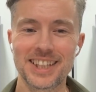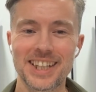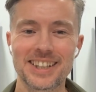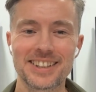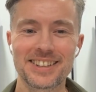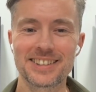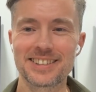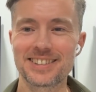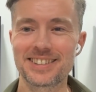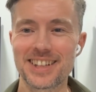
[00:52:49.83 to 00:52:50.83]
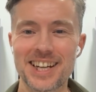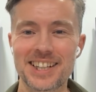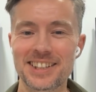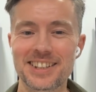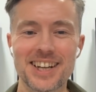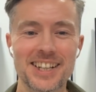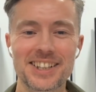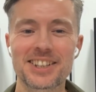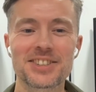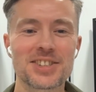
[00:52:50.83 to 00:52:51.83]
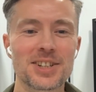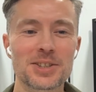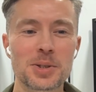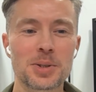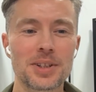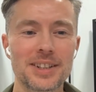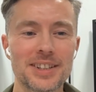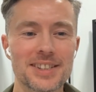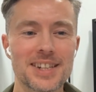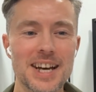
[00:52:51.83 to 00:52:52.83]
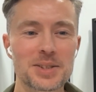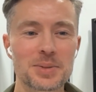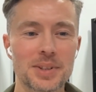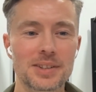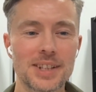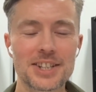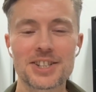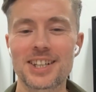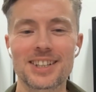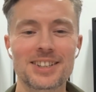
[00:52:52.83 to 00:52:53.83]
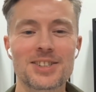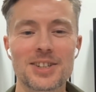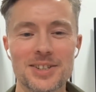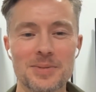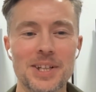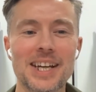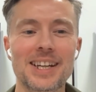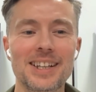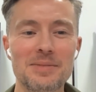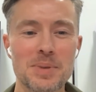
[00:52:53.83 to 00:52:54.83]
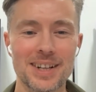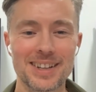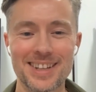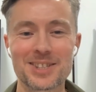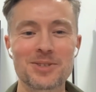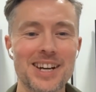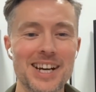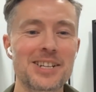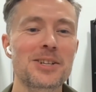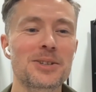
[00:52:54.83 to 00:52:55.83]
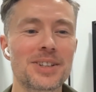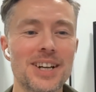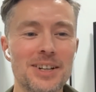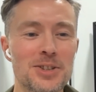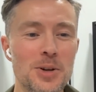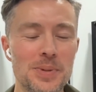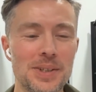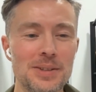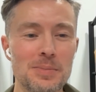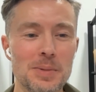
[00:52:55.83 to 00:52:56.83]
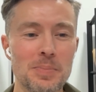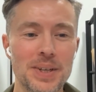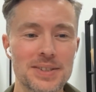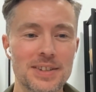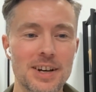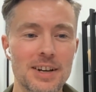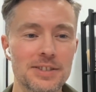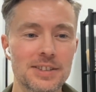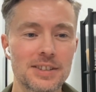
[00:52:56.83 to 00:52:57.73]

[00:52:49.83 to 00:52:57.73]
Yeah, I didn't consult Cole on this last one. Actually, I didn't consult him on any, but this one I was hoping you'd be pissed off.